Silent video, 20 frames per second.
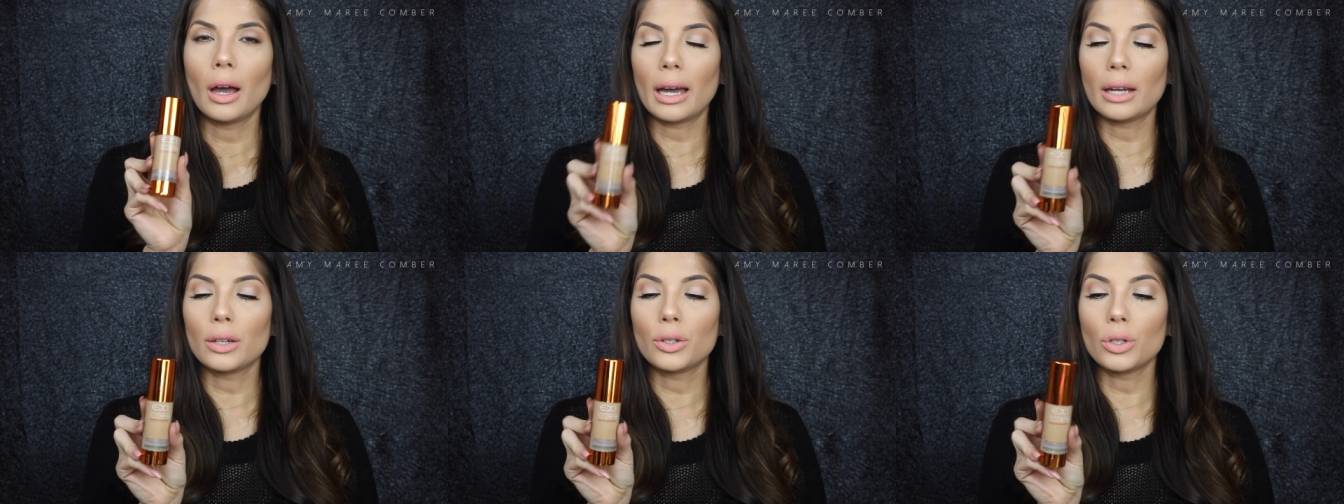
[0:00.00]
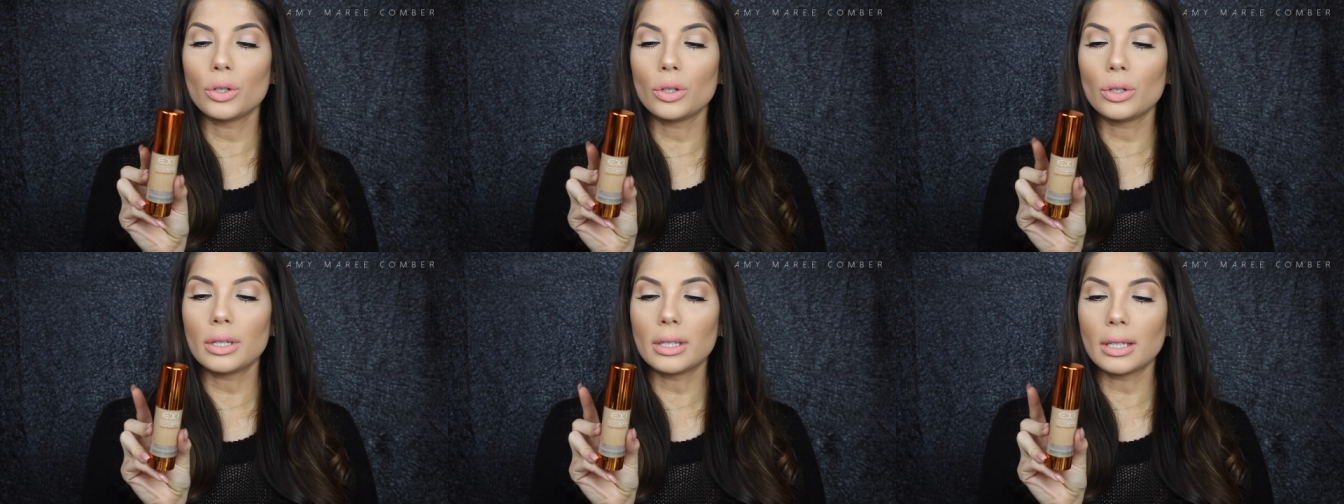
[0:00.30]
I
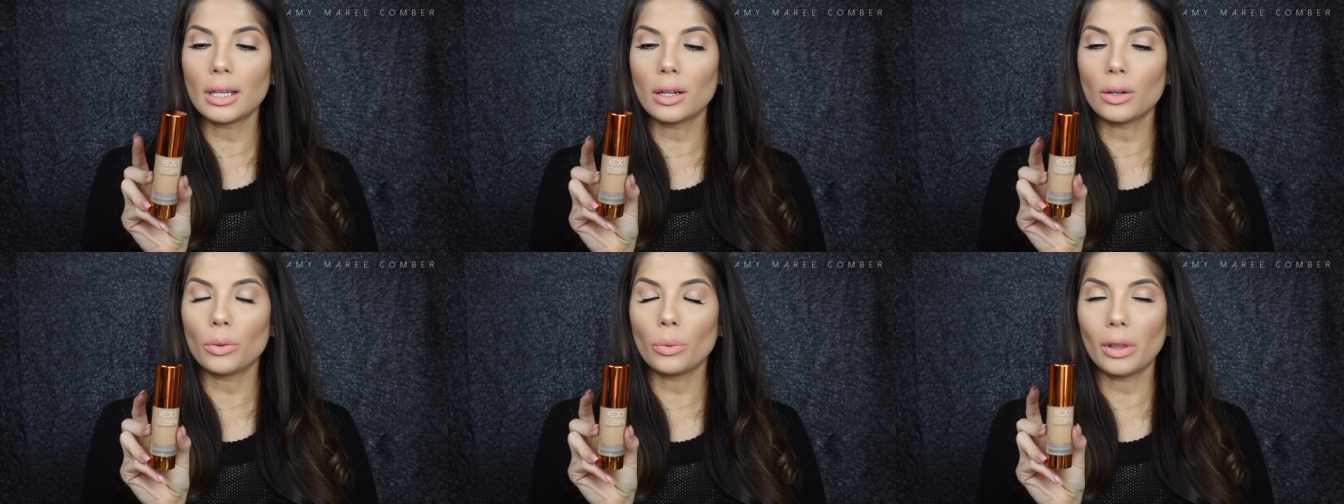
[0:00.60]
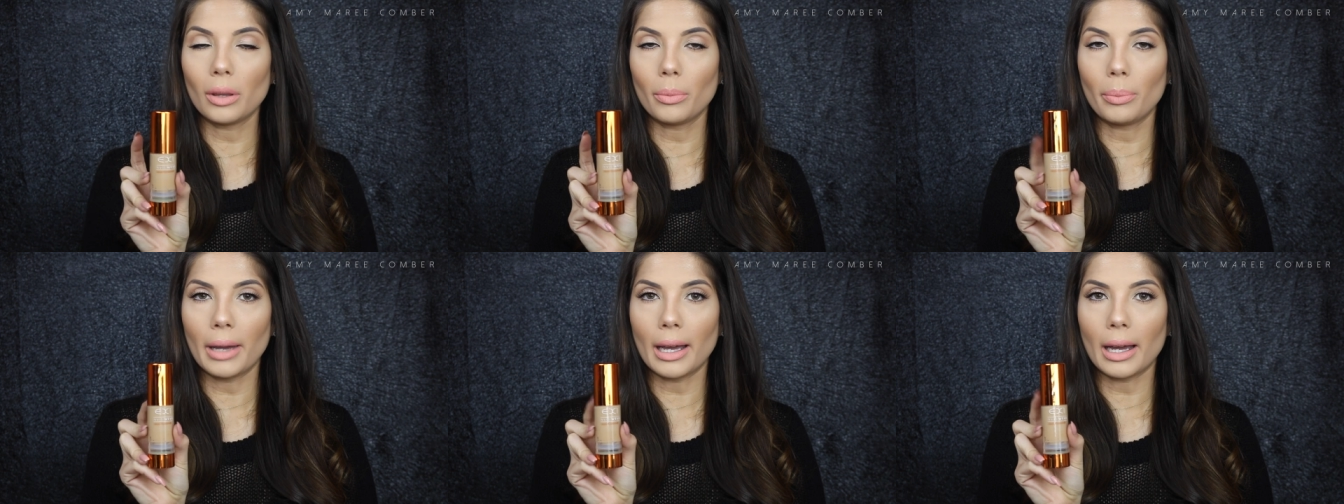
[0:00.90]
do set it
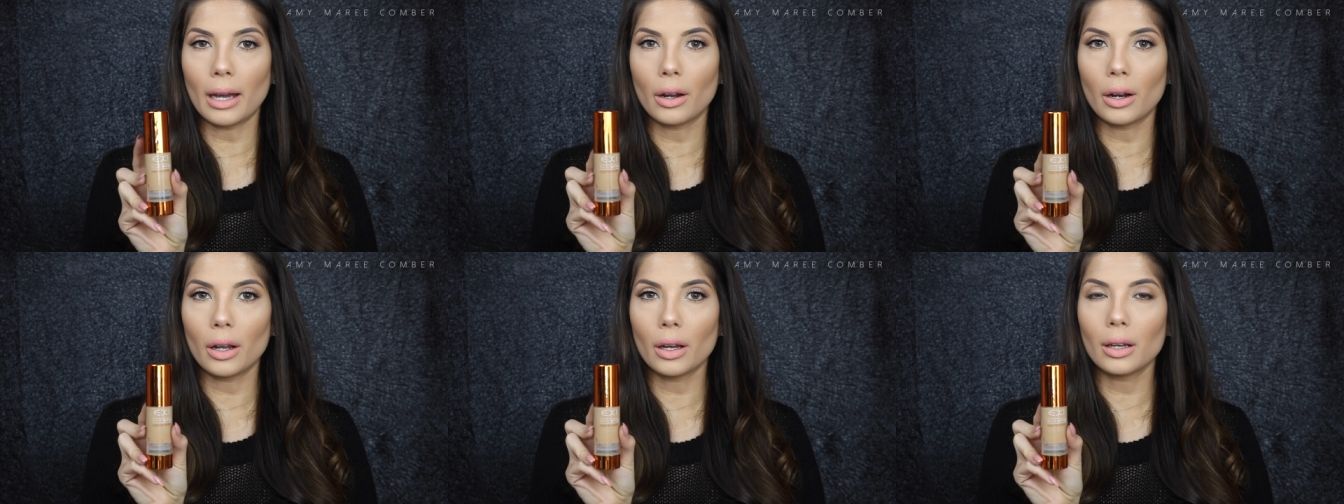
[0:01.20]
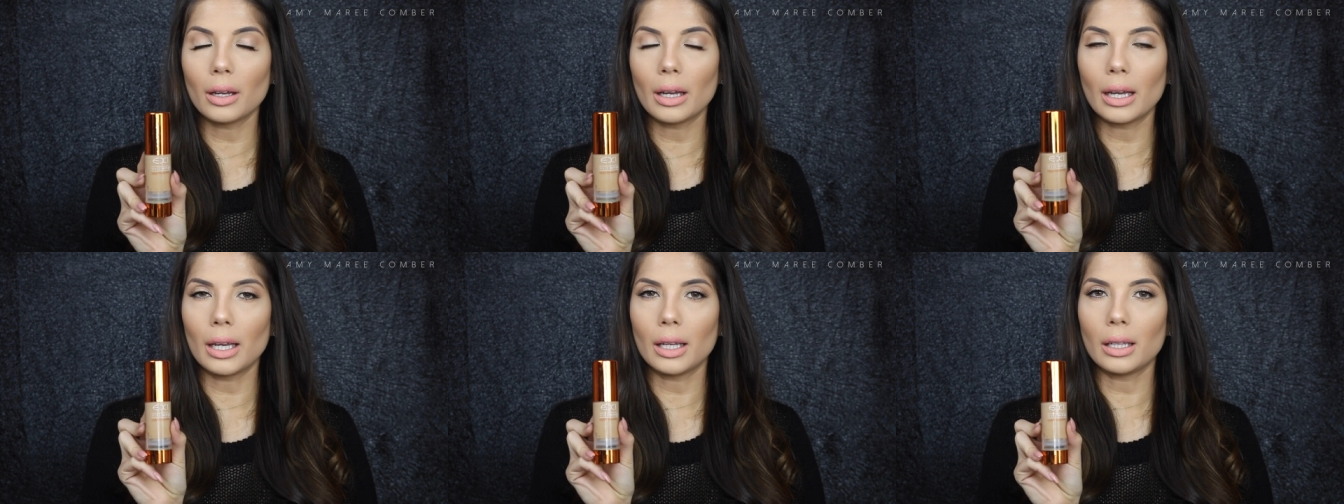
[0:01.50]
with a
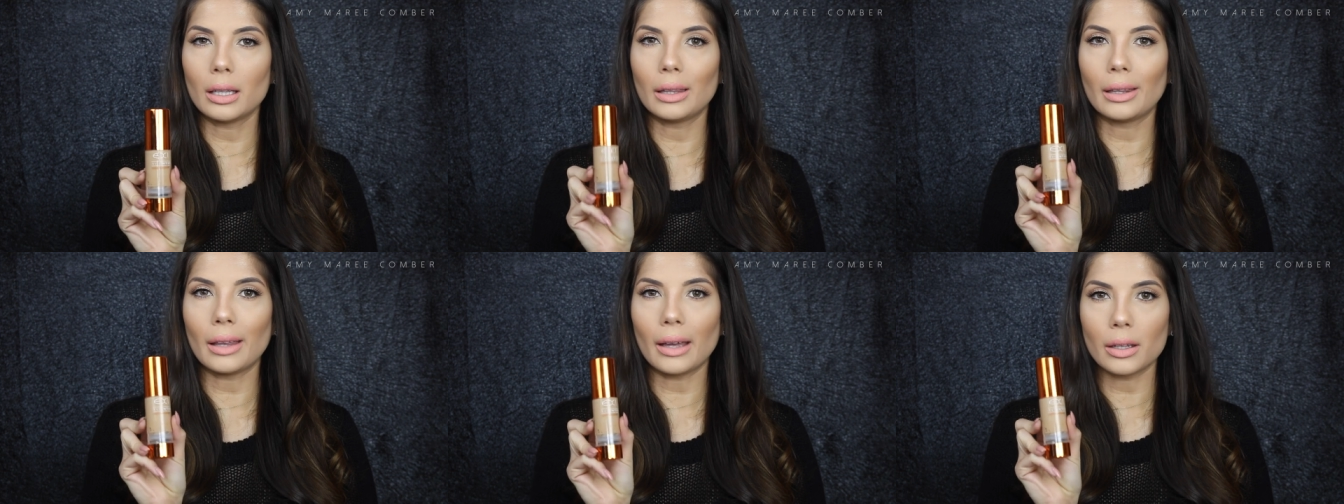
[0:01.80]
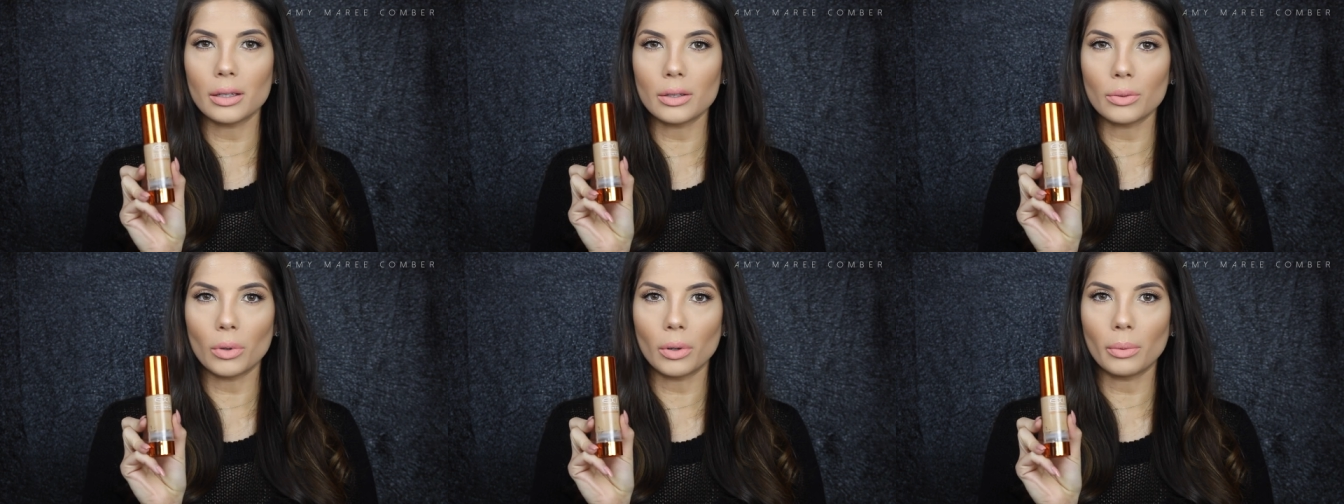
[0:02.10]
powder and
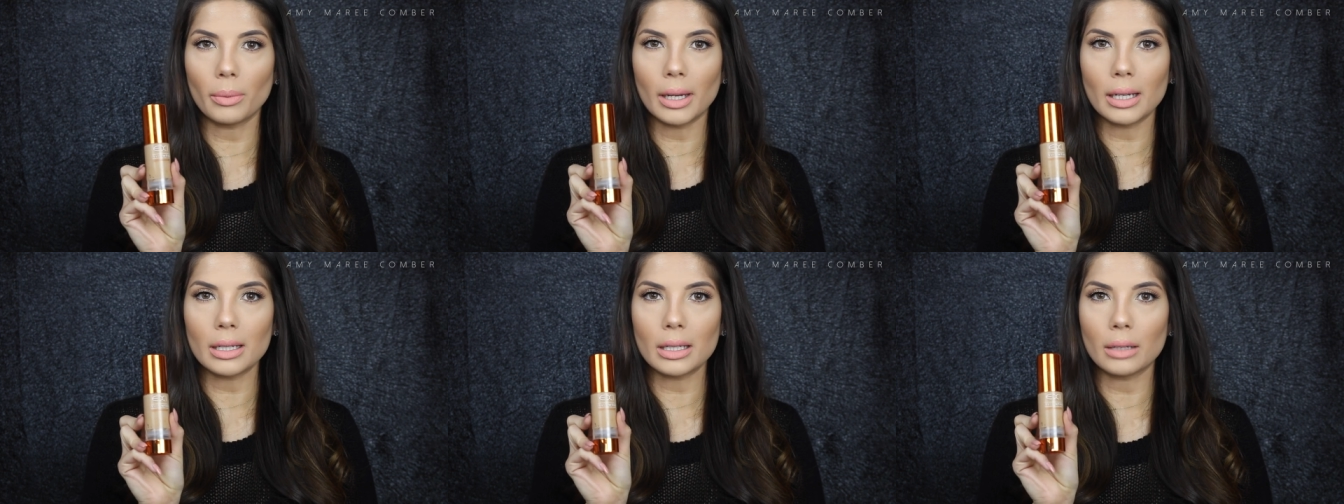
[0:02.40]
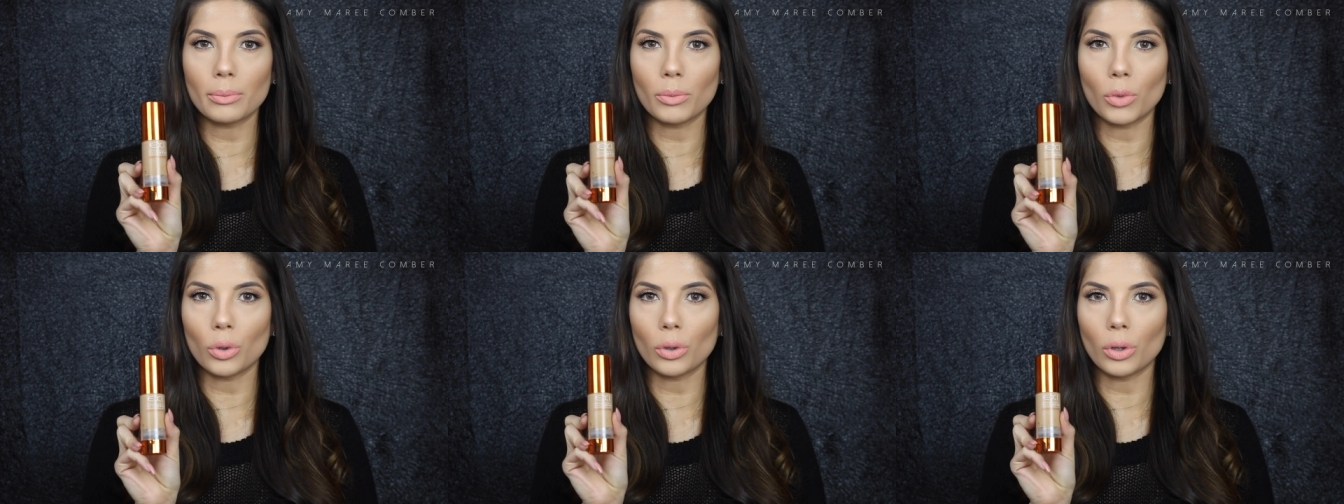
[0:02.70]
that's what
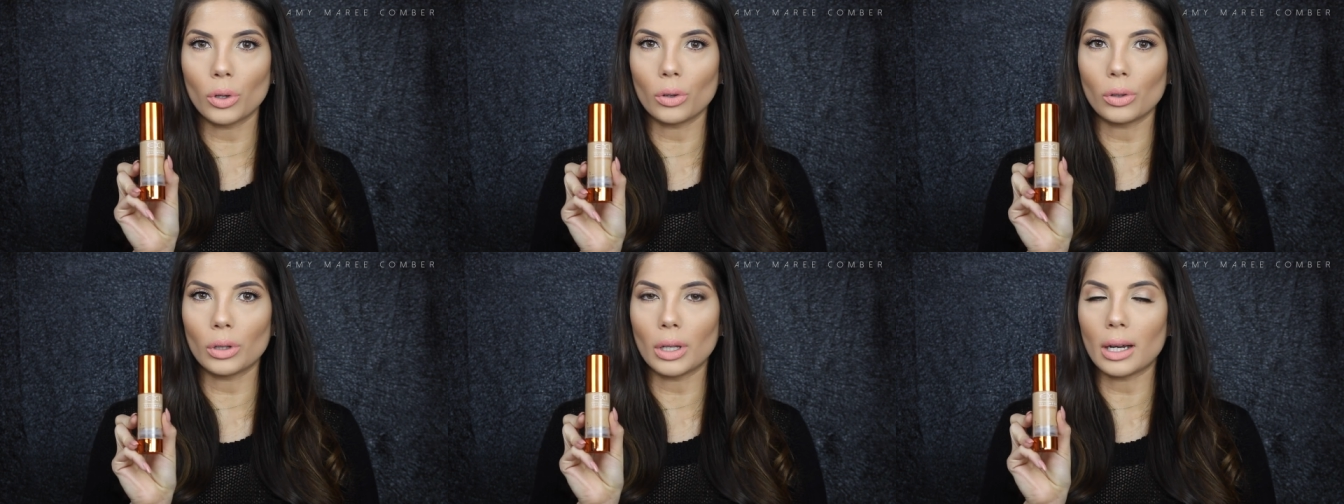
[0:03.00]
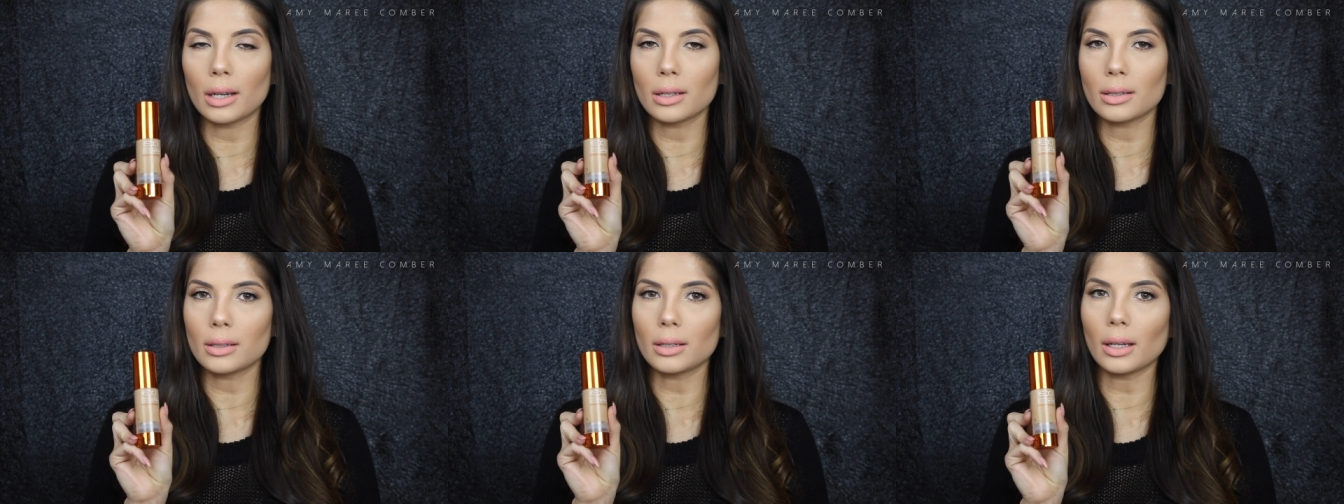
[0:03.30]
makes it more long
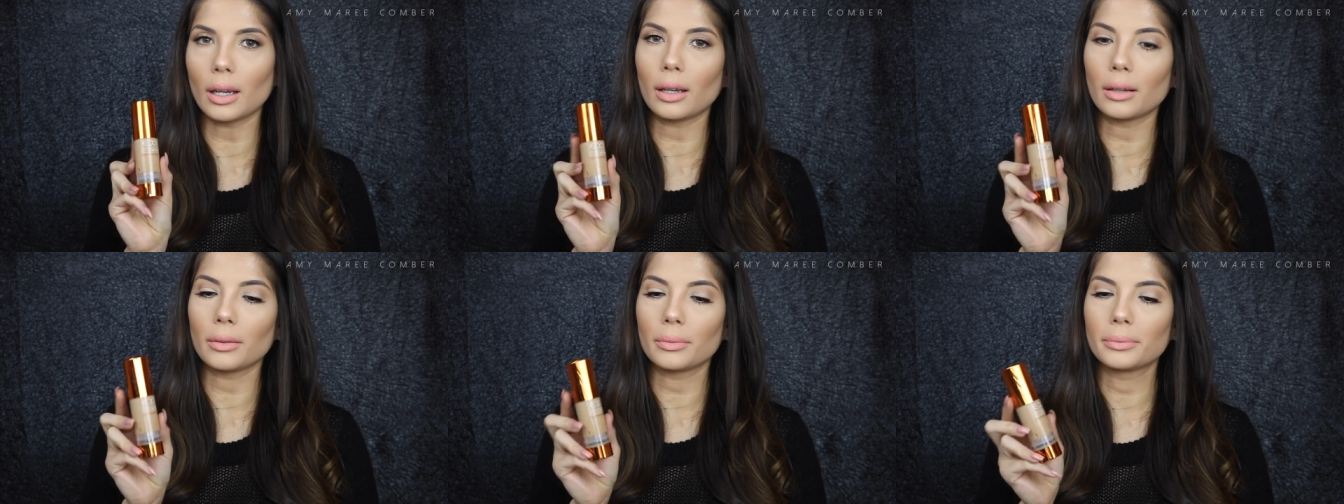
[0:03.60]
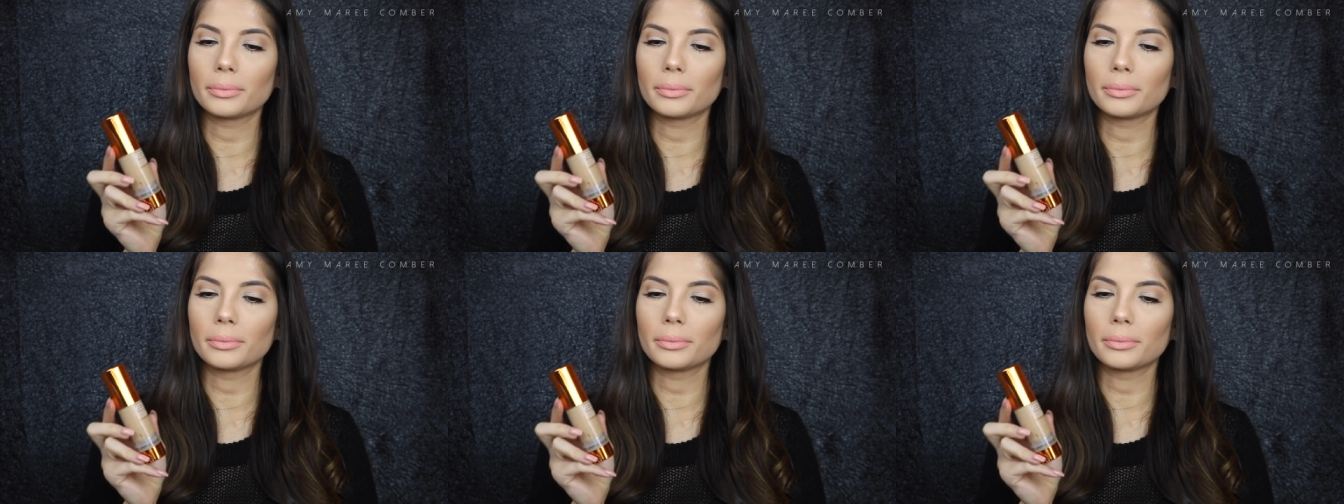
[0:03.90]
lasting.